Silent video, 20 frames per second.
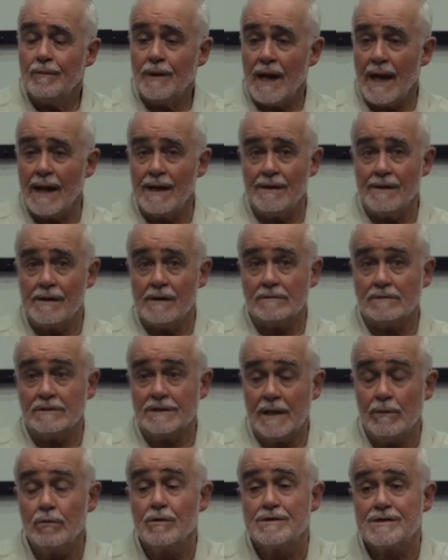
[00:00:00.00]
And
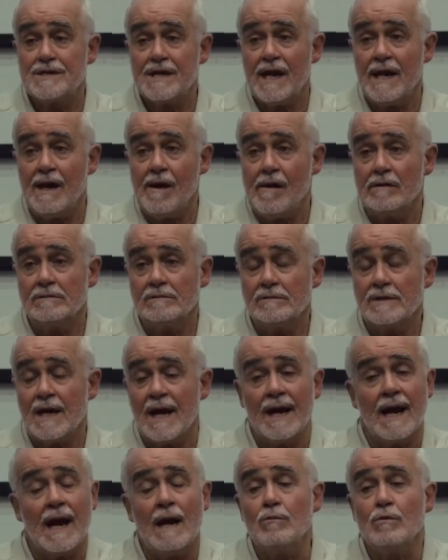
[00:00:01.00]
he would say,
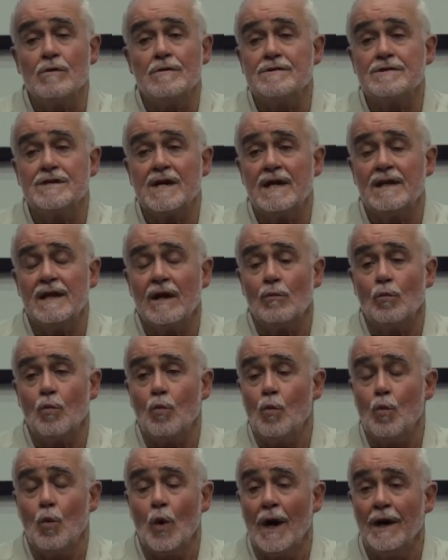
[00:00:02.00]
and I wouldn't say that
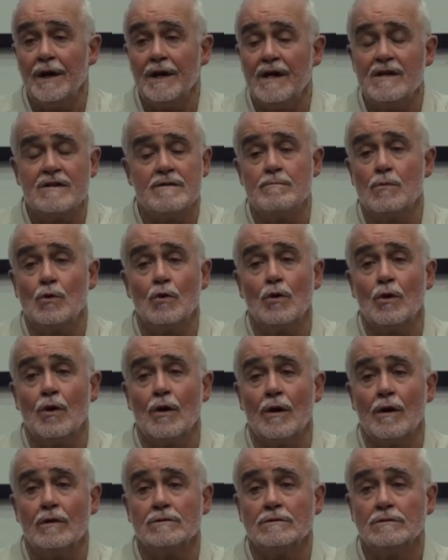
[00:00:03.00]
one is
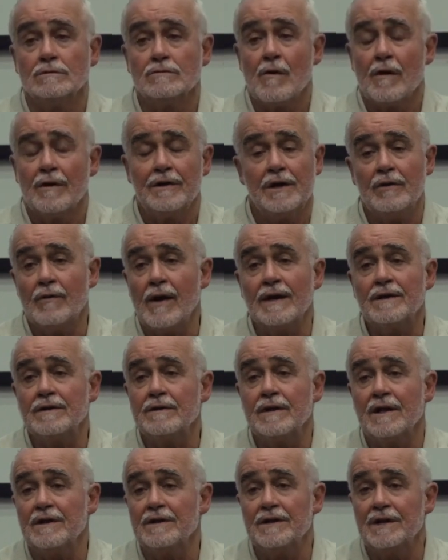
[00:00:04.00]
more director
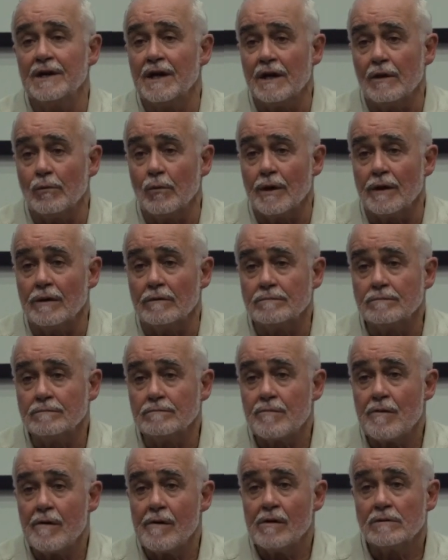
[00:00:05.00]
than the other one.
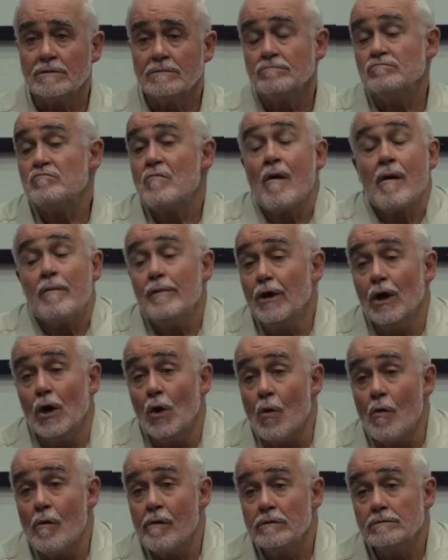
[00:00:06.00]

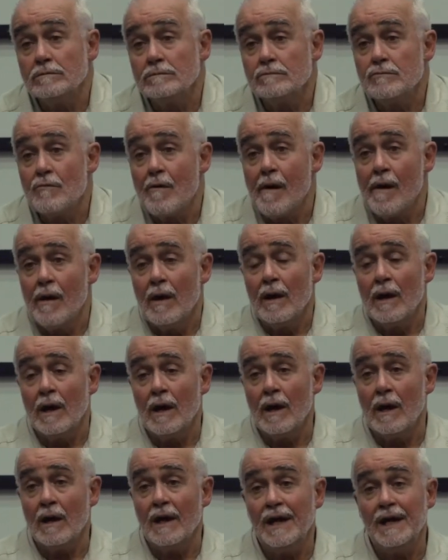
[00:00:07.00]
No.
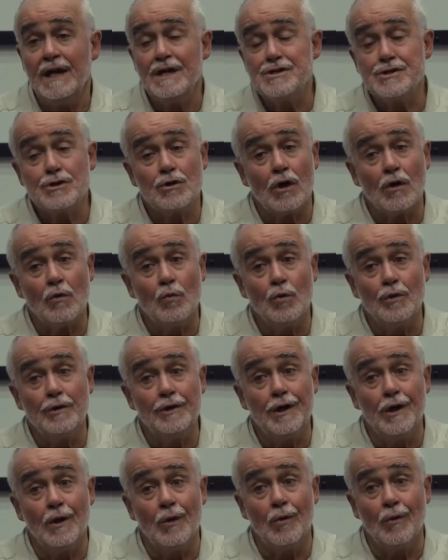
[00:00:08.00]
Hitchcock would
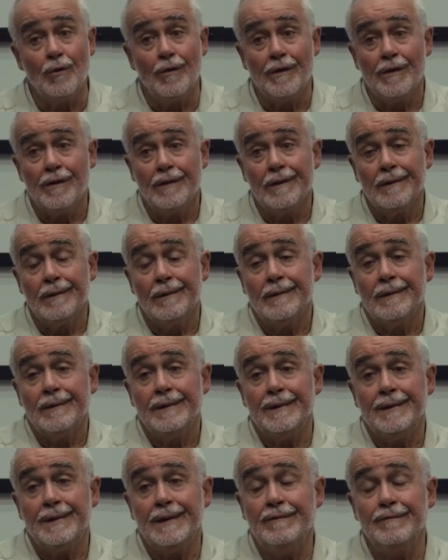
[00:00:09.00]
know
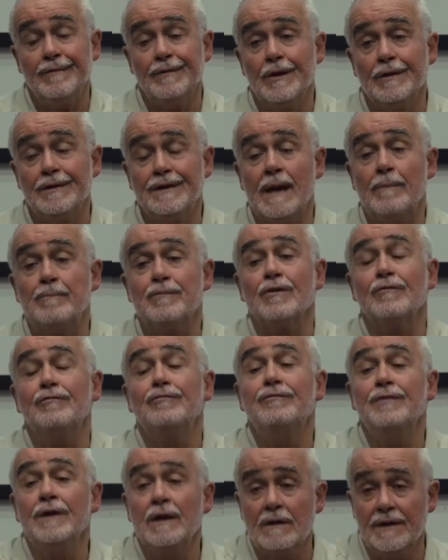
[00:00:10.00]
even the depth of
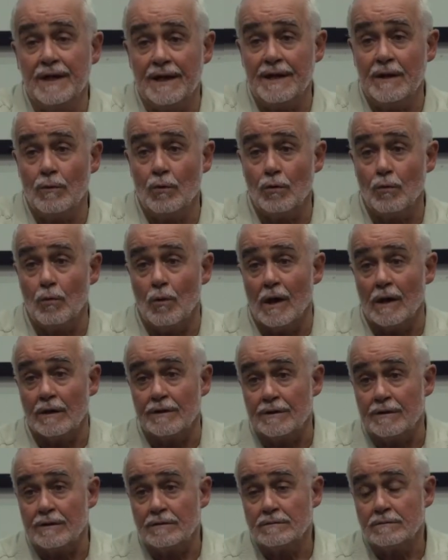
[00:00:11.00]
field that he would
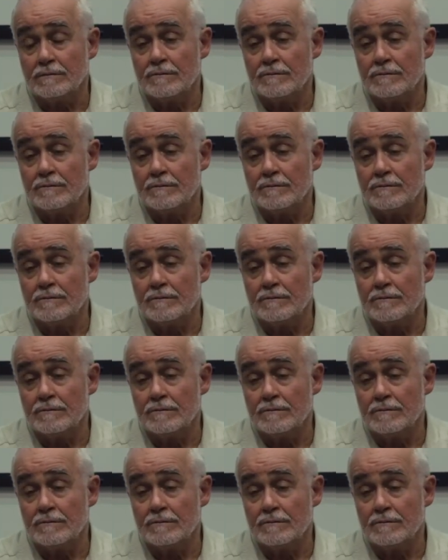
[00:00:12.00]
want.